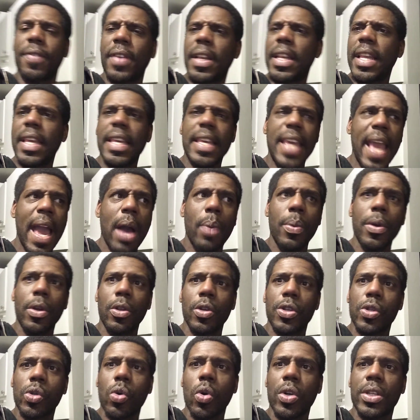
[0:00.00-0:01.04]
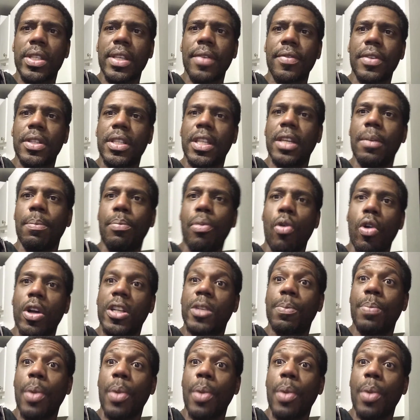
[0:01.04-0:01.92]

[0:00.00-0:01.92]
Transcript: And yeah, we only scored 17 points,